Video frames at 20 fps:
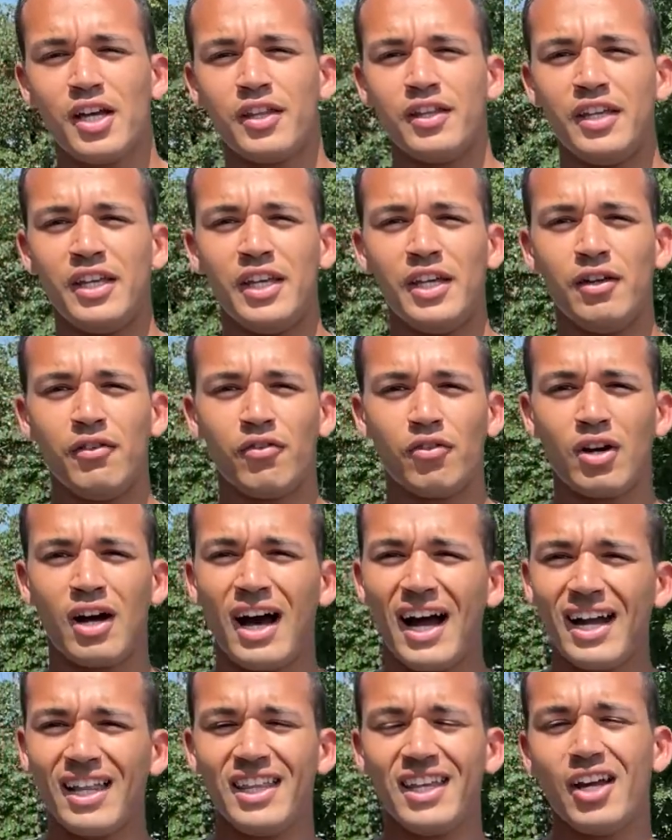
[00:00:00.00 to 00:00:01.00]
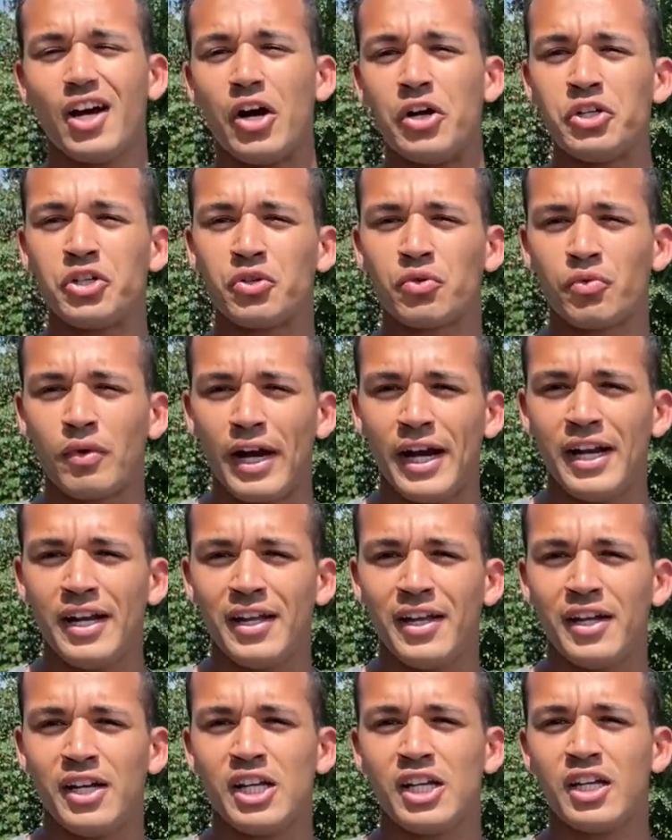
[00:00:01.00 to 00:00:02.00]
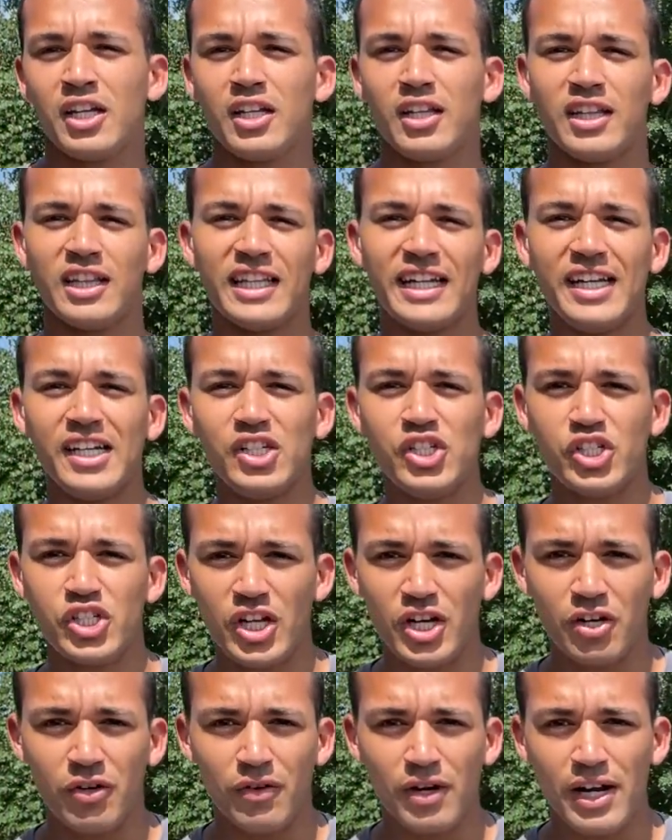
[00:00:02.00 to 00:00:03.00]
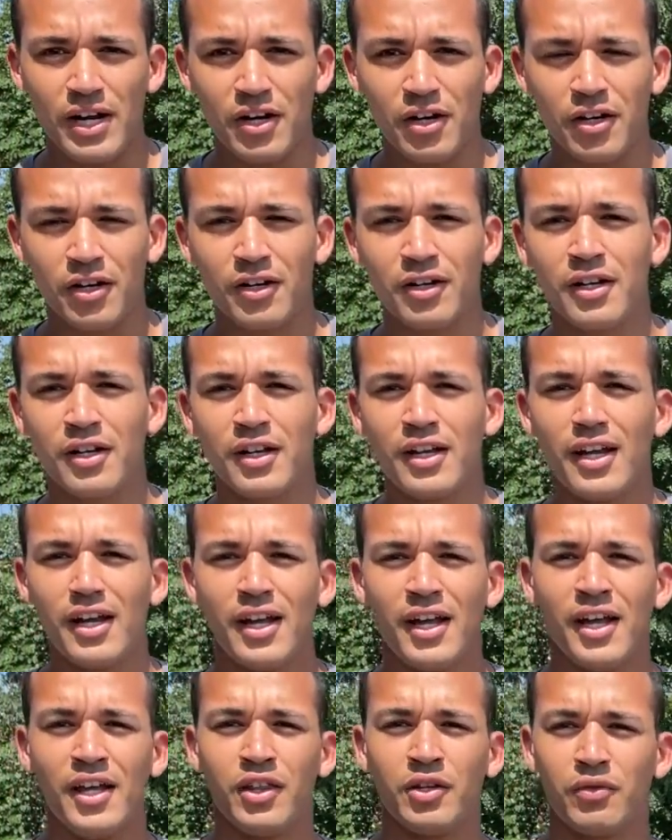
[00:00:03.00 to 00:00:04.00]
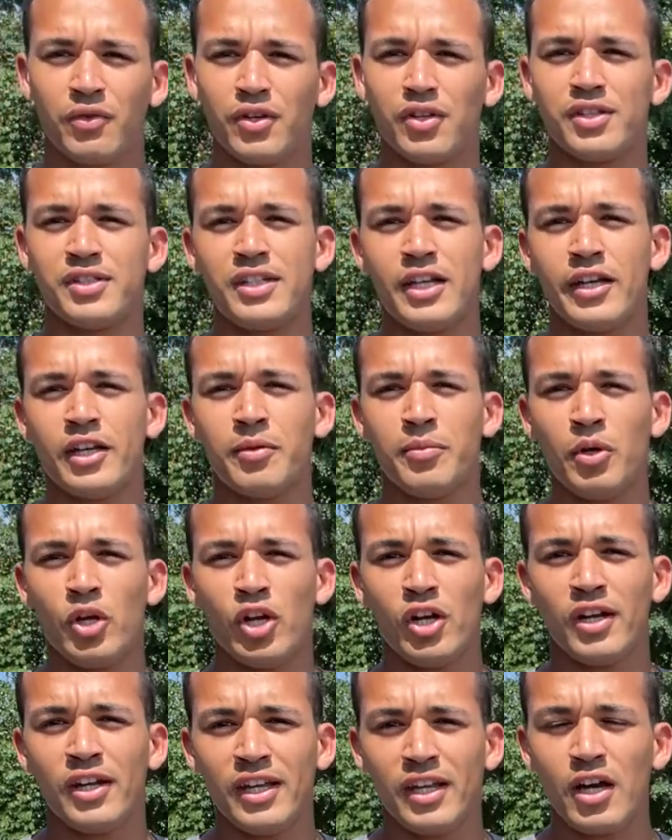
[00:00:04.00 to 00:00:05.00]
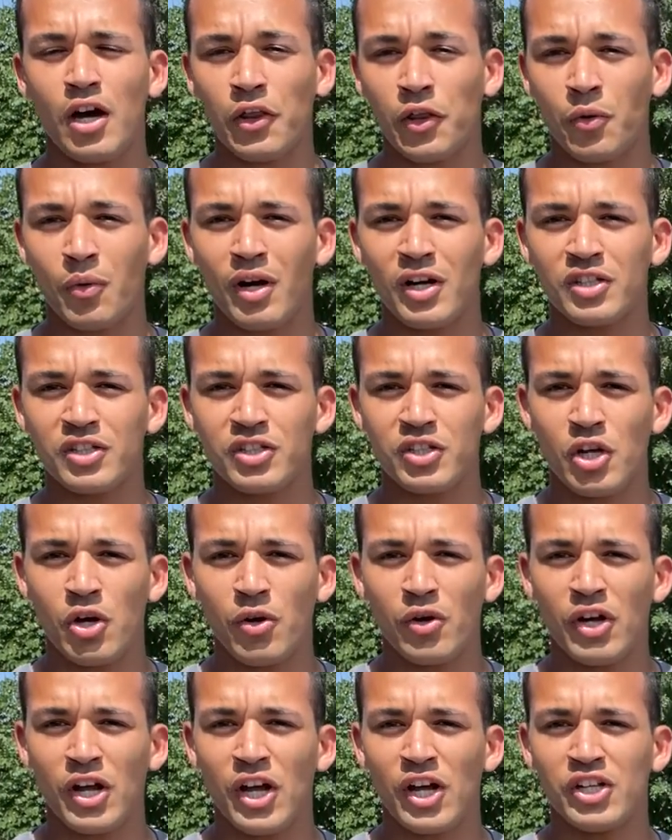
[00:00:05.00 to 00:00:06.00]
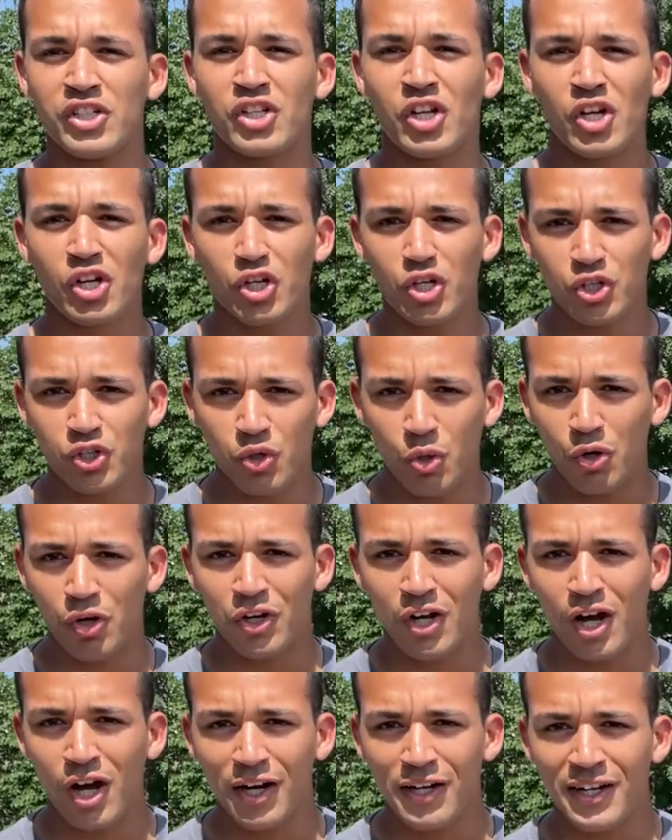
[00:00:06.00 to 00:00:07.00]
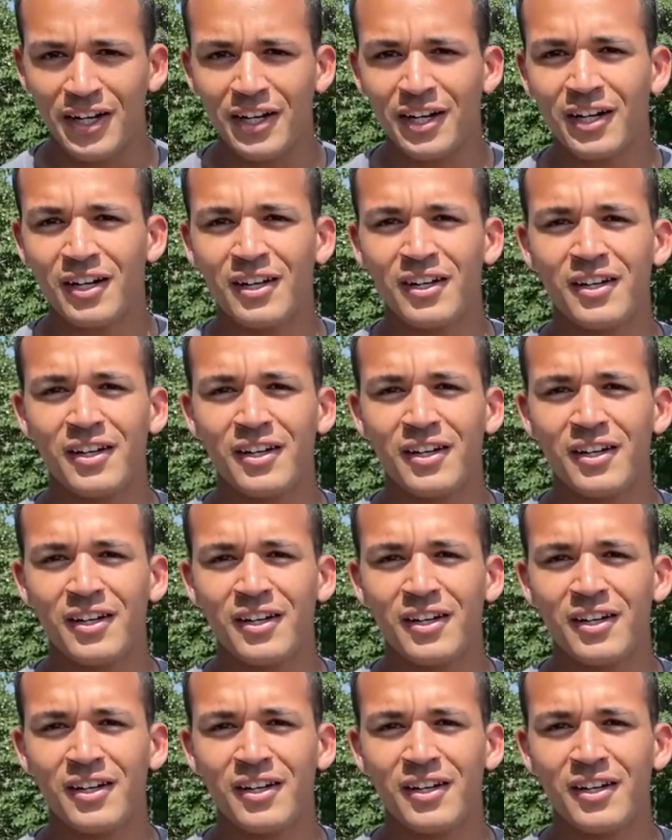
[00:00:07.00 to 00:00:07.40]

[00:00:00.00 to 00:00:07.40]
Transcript: the highly underrated lead generator in the real estate community, otherwise known as door knocking.